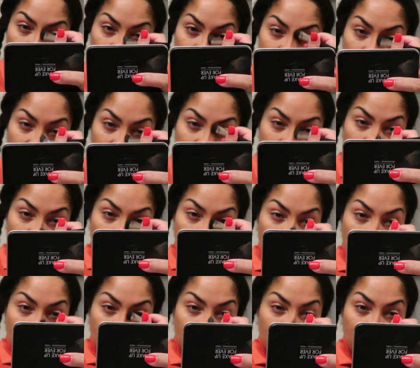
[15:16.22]
which he
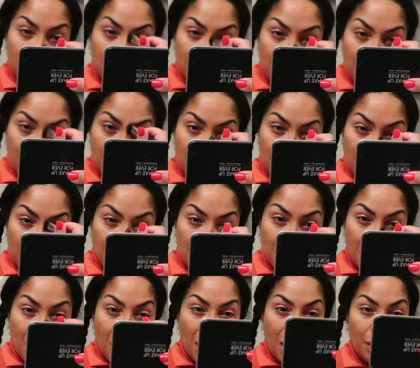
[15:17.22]
did,
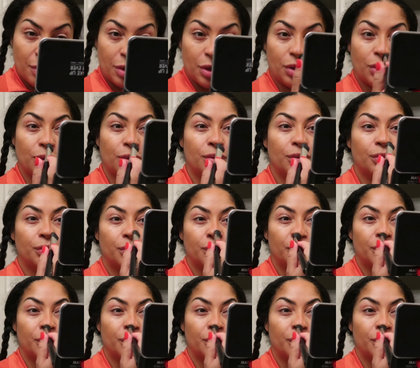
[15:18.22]
I'm cool.